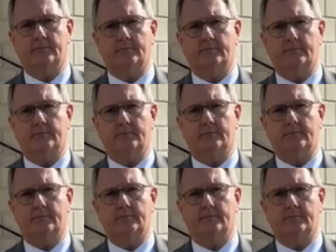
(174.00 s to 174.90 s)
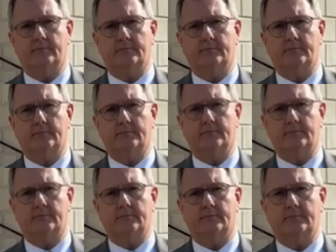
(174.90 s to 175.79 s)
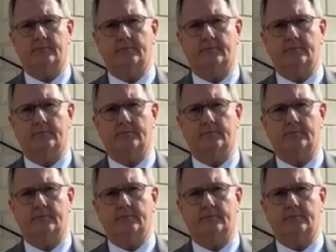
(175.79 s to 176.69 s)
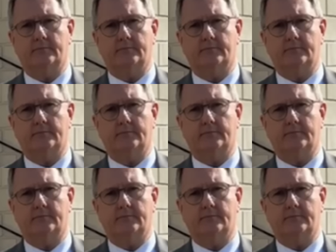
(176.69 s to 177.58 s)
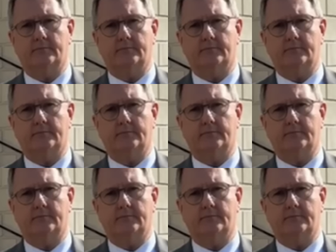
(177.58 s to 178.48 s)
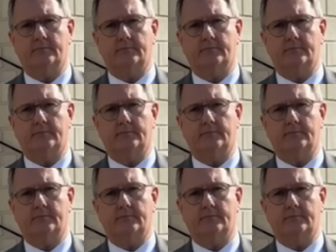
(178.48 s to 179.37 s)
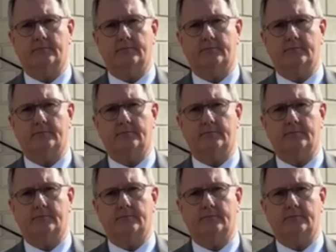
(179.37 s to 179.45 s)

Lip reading: (no lip movement)